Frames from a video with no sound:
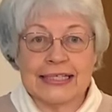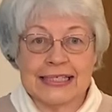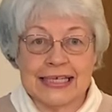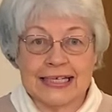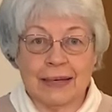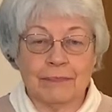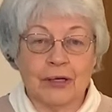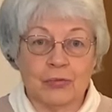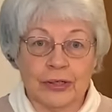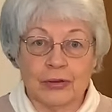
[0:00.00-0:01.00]
send up a
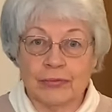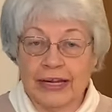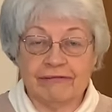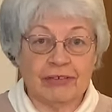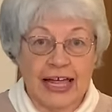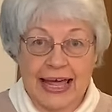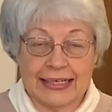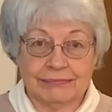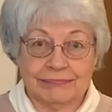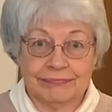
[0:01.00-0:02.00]
real red flag.
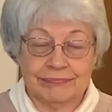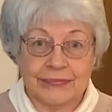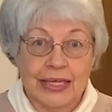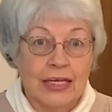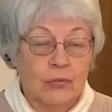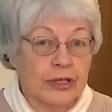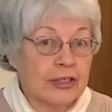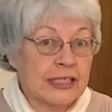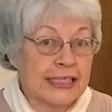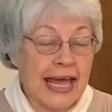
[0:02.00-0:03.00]
When
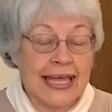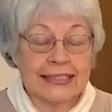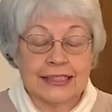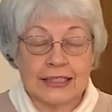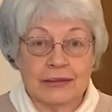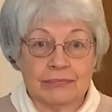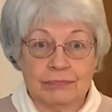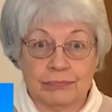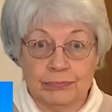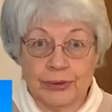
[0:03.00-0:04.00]
you say to the
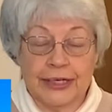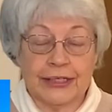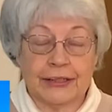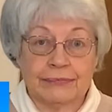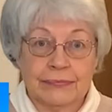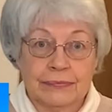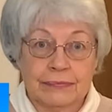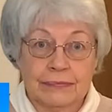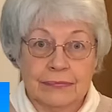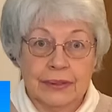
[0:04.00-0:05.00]
breeder,
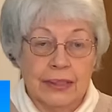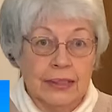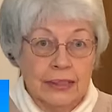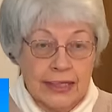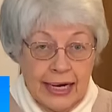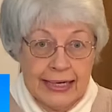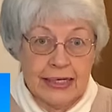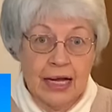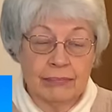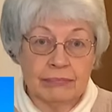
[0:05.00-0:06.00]
can I
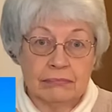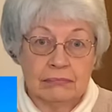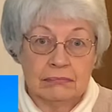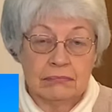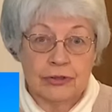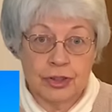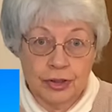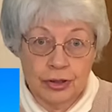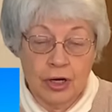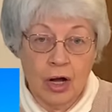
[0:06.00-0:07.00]
come to
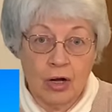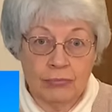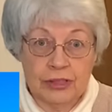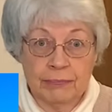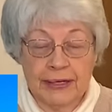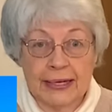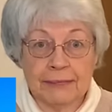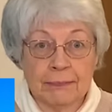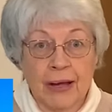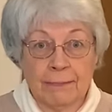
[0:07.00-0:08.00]
your home to pick up
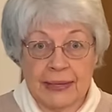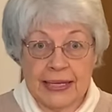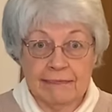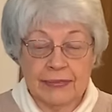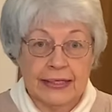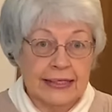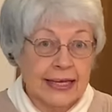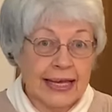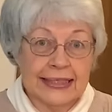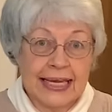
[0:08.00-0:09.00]
the puppy?
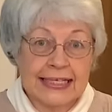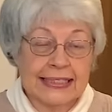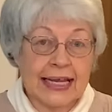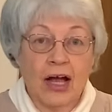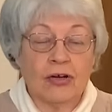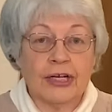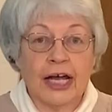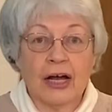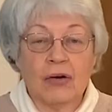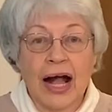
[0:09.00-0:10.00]
And they say, oh
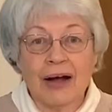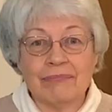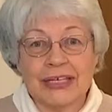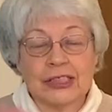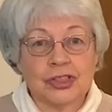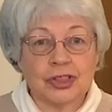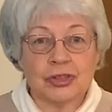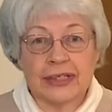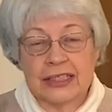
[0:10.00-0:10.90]
no, I'll meet you at